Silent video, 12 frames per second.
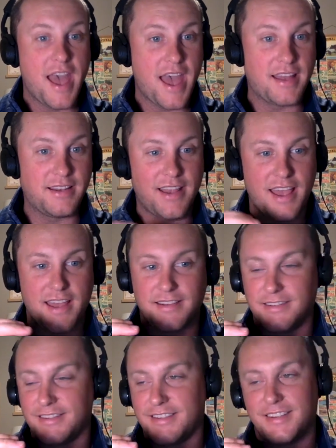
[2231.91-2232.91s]
And,
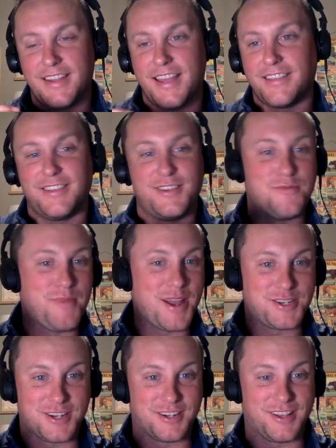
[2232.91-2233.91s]
and Nancy, you
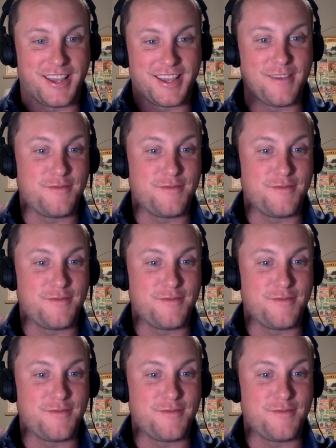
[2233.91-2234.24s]
mentioned like,